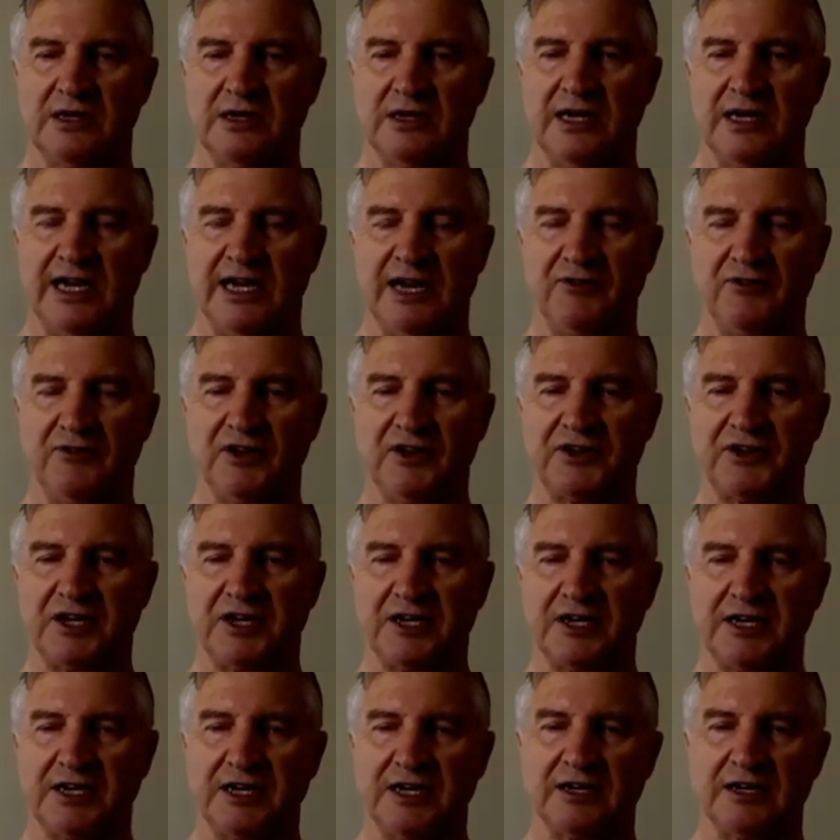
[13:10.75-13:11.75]
Everything in
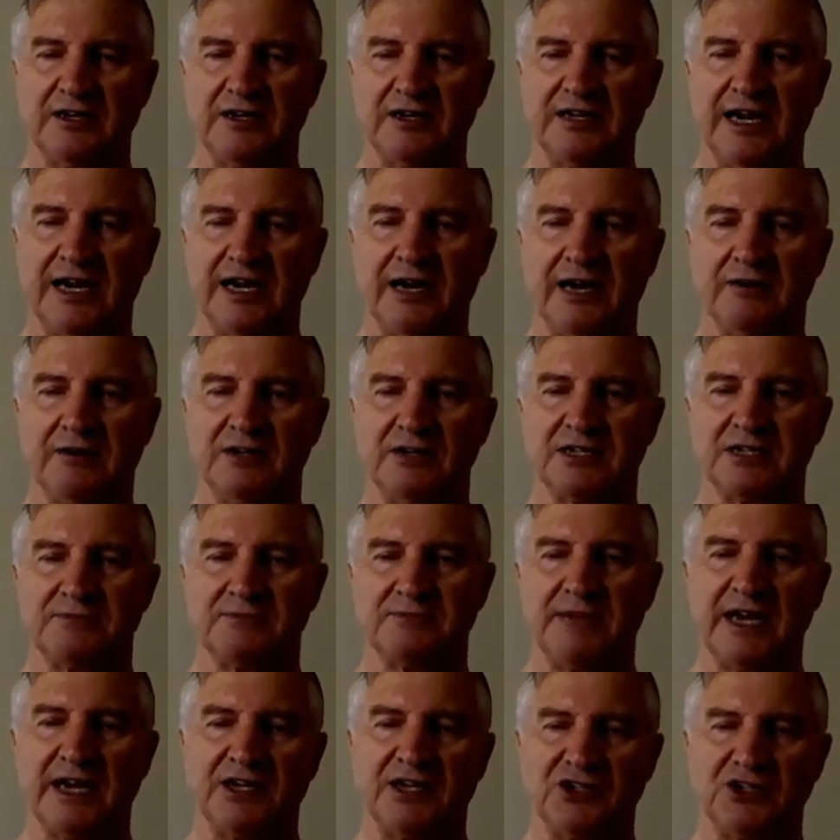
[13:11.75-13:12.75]
England now is
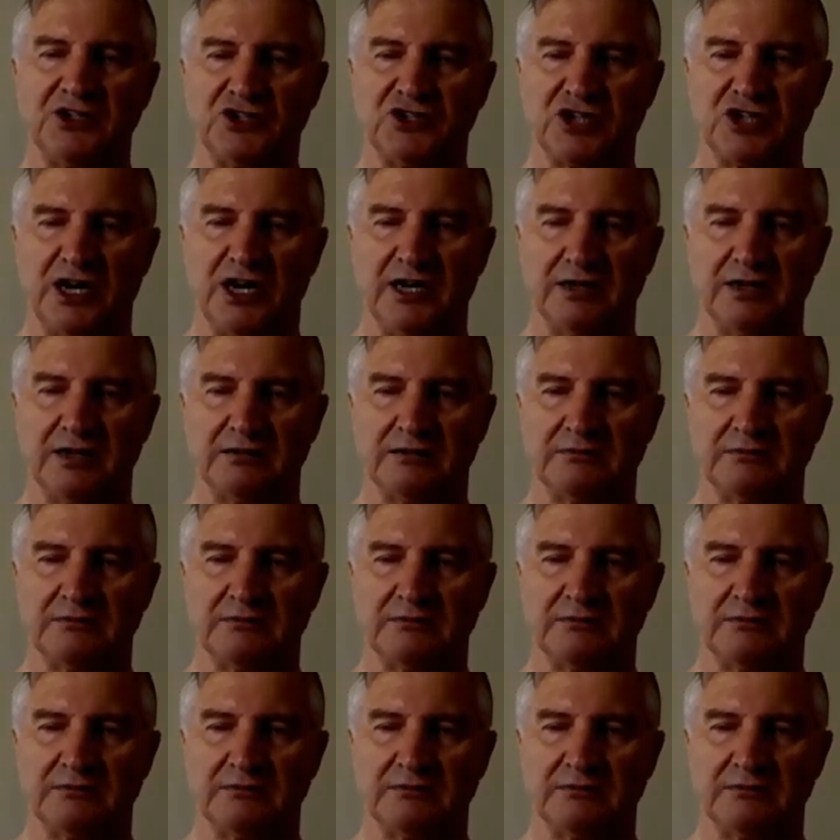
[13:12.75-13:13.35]
made in China.